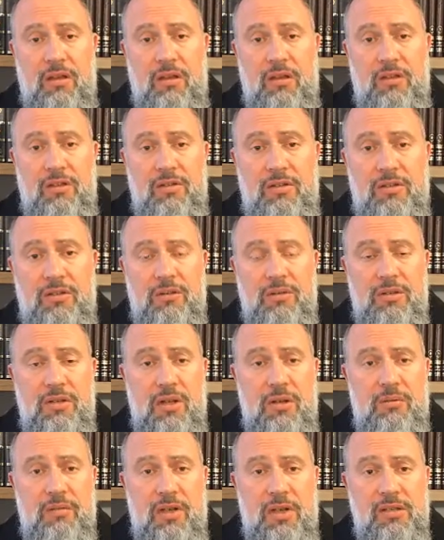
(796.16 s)

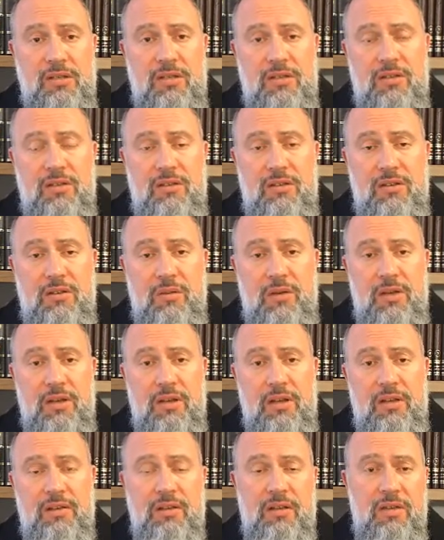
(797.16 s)
Egyptian ambassador to the
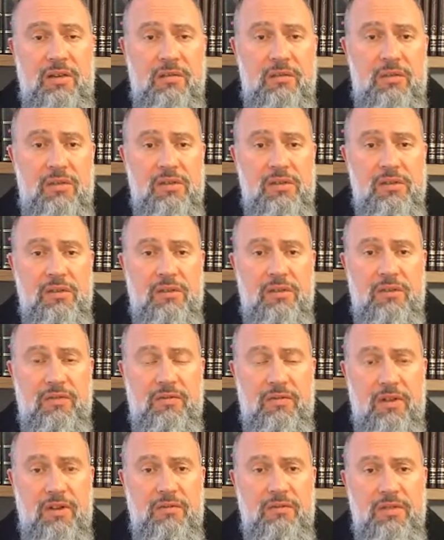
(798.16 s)
UN, I think he was, or the
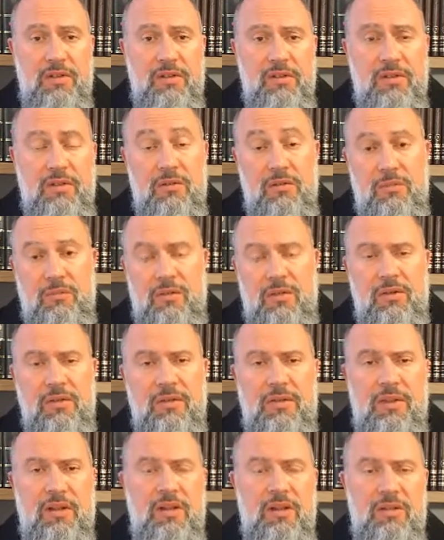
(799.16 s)
foreign minister, or
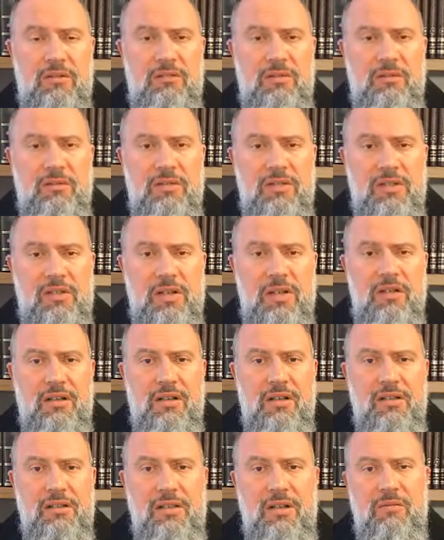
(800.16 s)
both, I can't remember
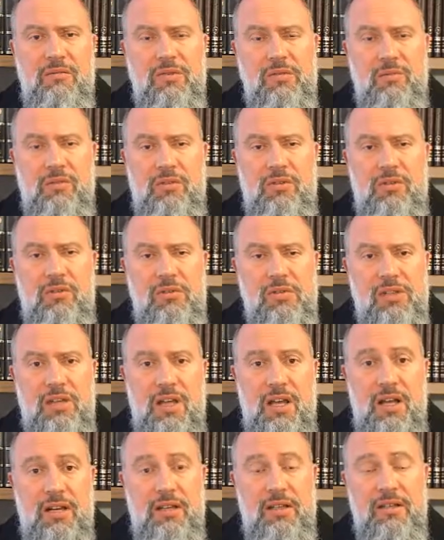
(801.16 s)
exactly, his name was Boutros
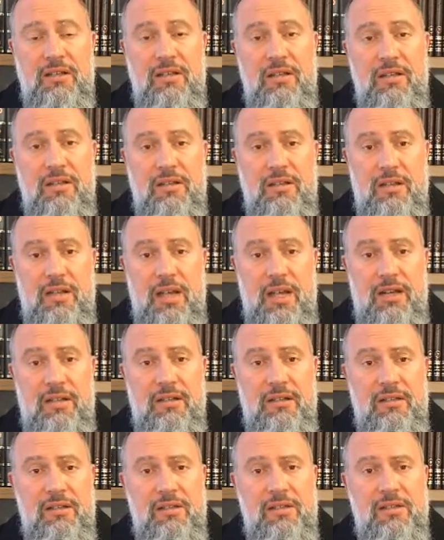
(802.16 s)
Ghali.
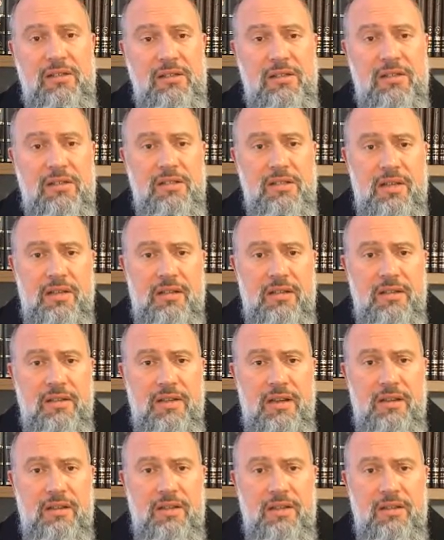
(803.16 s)
Ghali is exactly
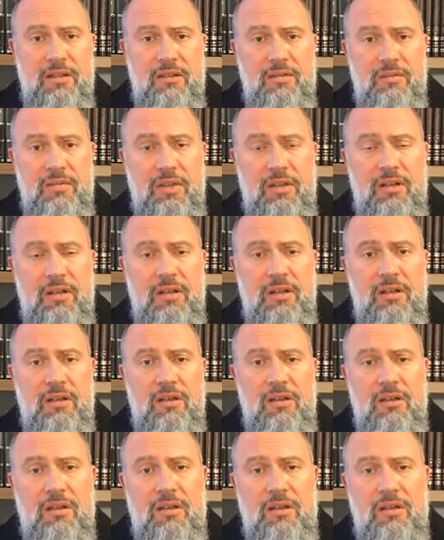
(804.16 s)
that letter, the beginning